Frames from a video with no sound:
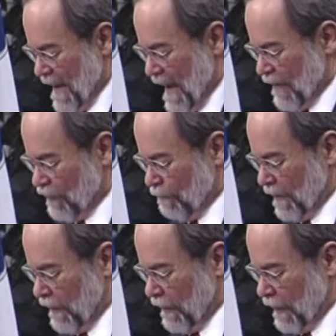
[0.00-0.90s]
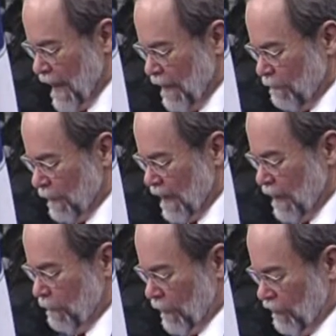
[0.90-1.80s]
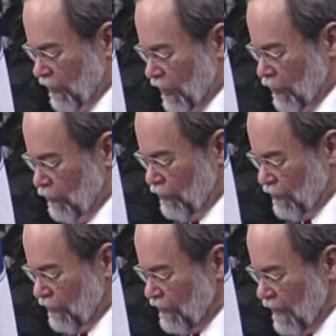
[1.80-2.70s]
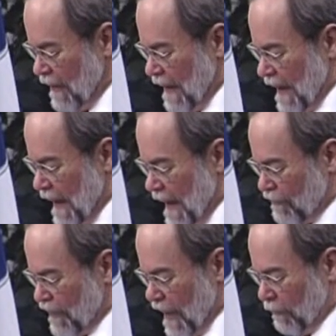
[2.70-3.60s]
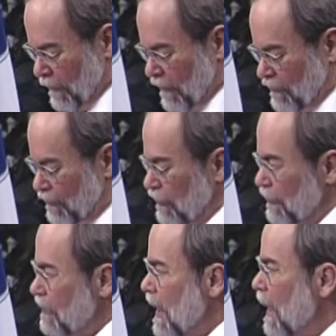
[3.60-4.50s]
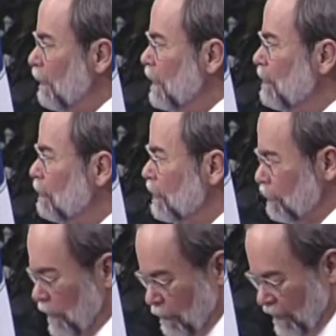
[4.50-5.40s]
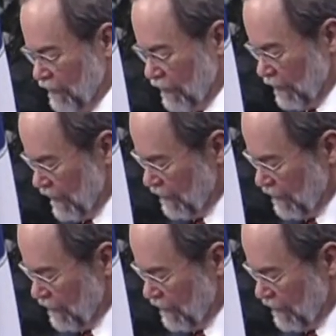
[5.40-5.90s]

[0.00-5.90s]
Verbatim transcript: as bitter and bloody persecutions as that religious intolerance which we recently